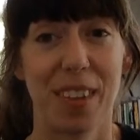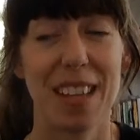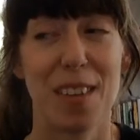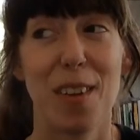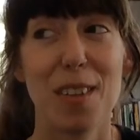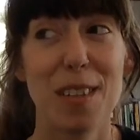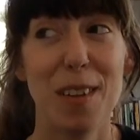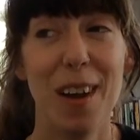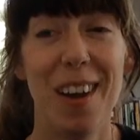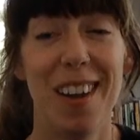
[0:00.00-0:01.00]
It's
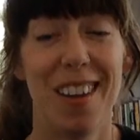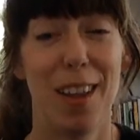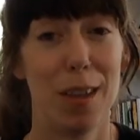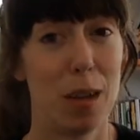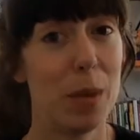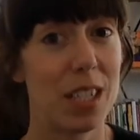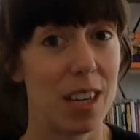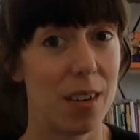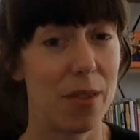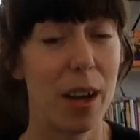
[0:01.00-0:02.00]
also a little bit
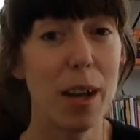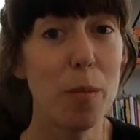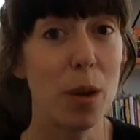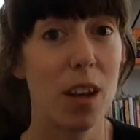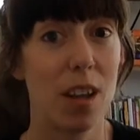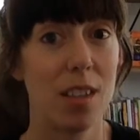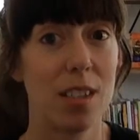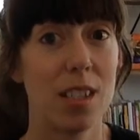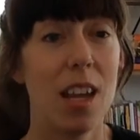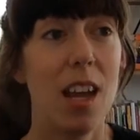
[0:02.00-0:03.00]
terrifying
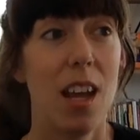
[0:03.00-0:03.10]
because